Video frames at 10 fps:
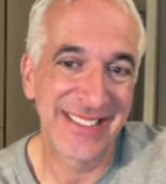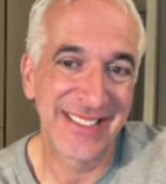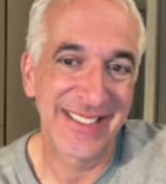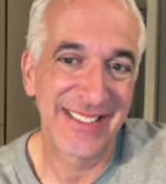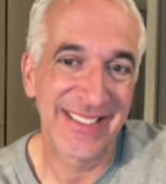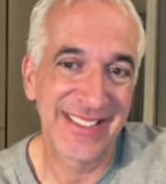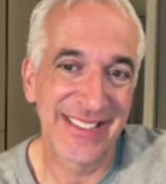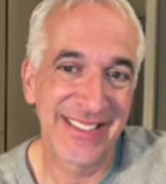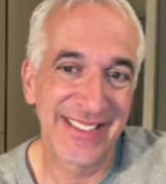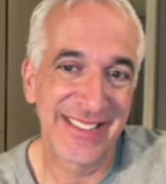
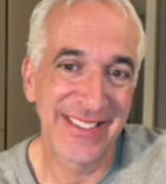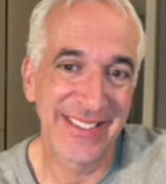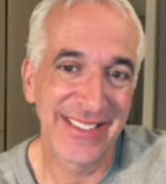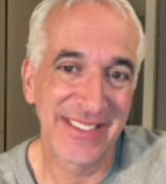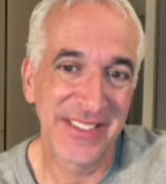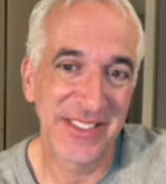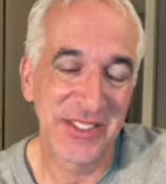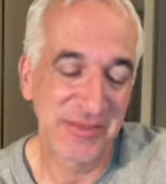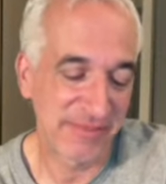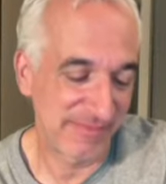
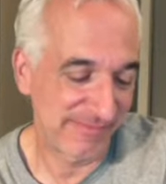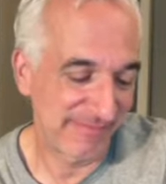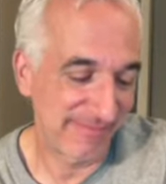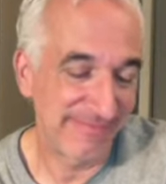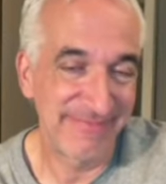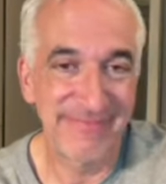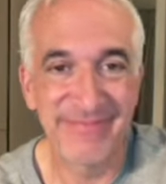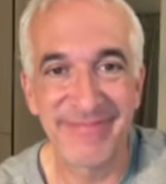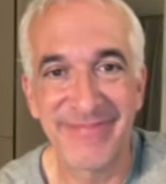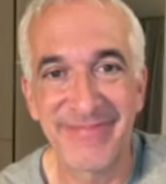
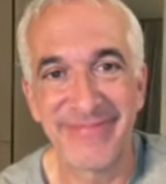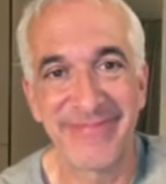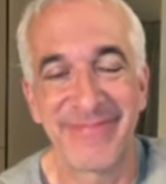No words are spoken by the person on screen.